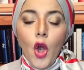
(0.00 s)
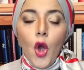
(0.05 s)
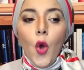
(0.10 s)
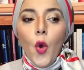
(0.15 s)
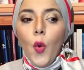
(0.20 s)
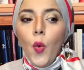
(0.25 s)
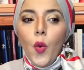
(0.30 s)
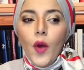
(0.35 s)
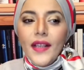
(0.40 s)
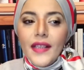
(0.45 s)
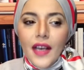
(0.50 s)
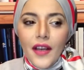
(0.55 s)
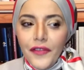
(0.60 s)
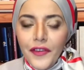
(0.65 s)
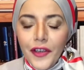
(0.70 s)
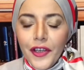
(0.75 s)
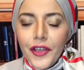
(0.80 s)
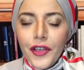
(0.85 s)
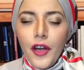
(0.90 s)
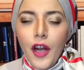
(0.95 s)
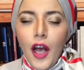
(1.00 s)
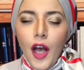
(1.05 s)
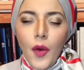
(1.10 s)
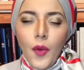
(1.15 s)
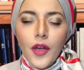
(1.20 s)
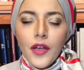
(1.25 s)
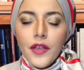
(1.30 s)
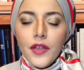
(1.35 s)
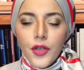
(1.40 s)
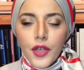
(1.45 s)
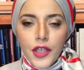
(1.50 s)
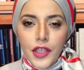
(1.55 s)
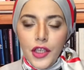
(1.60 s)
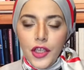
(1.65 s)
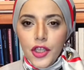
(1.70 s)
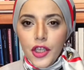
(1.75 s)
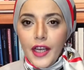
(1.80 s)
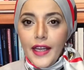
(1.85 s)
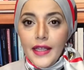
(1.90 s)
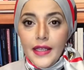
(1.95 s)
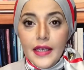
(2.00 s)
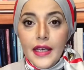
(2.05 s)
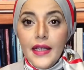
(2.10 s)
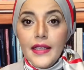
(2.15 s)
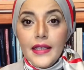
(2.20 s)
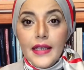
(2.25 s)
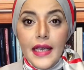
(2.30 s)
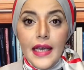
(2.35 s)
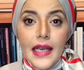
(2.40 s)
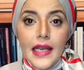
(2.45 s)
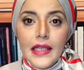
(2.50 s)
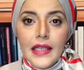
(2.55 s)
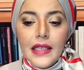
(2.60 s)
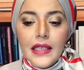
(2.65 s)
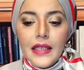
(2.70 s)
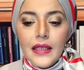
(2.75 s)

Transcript: Whatever our strategic intent is,